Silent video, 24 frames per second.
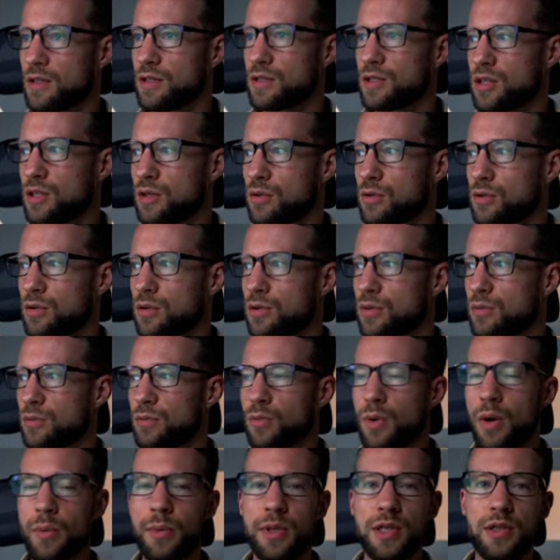so
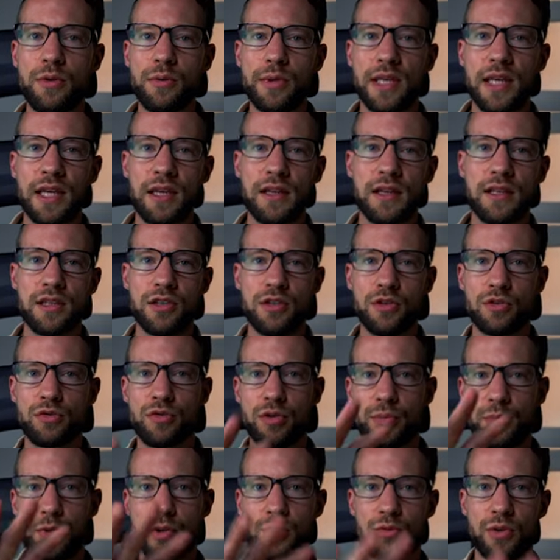what we do again is you
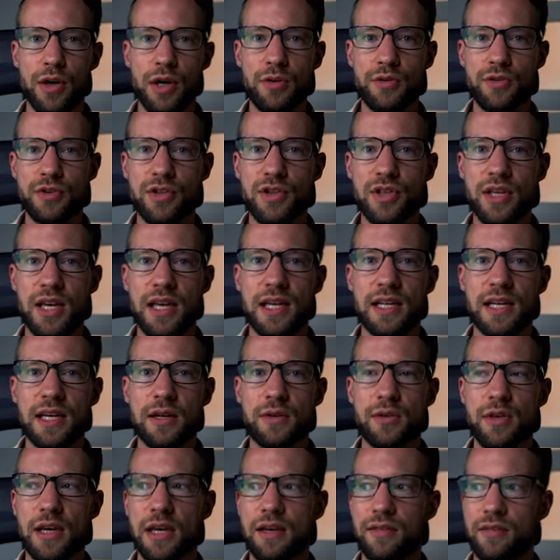group your rows and now
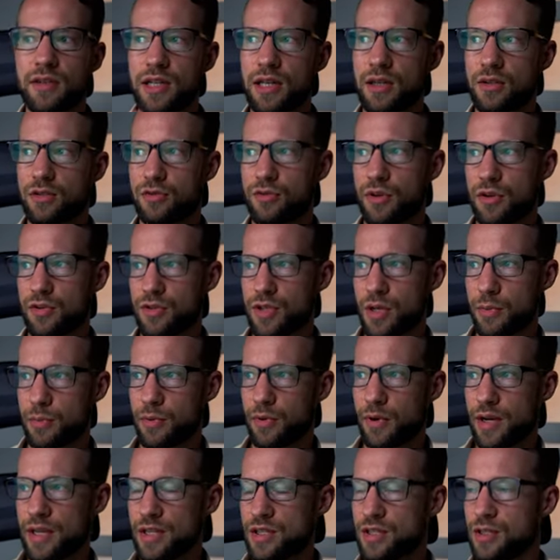you have a count rows
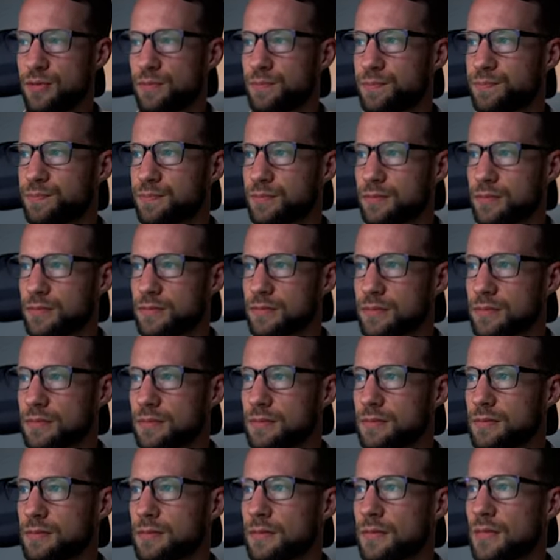operation.
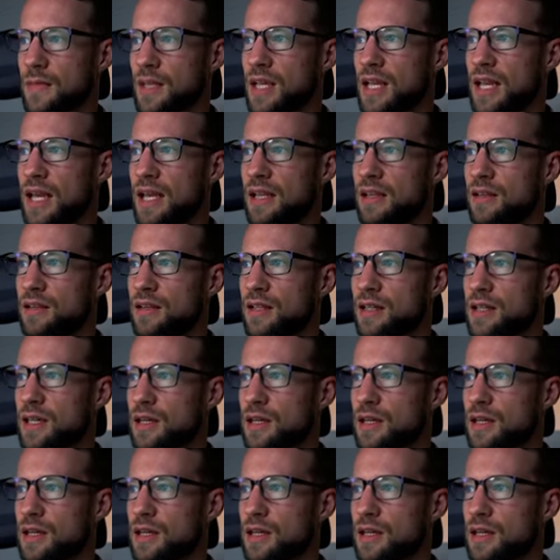And the